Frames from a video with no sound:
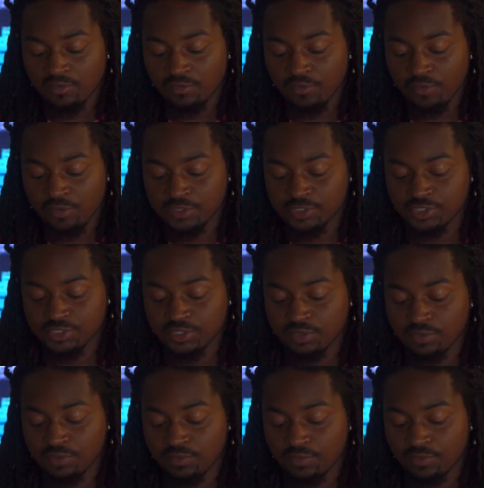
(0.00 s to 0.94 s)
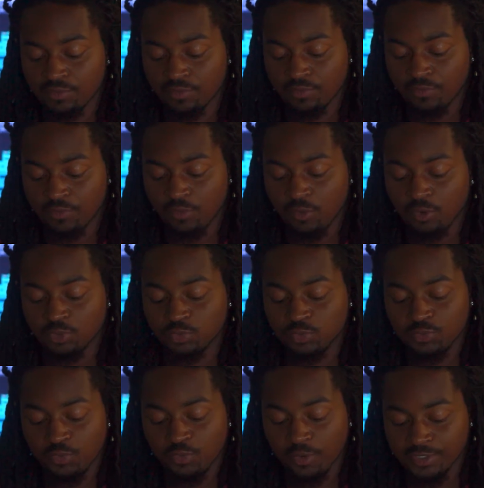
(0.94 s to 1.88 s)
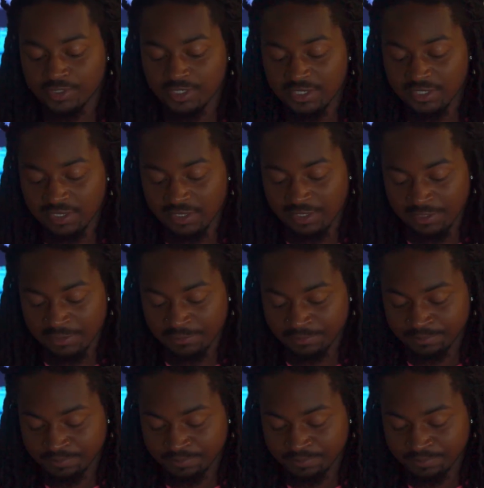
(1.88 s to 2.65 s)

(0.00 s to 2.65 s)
verse 4 through 14 again.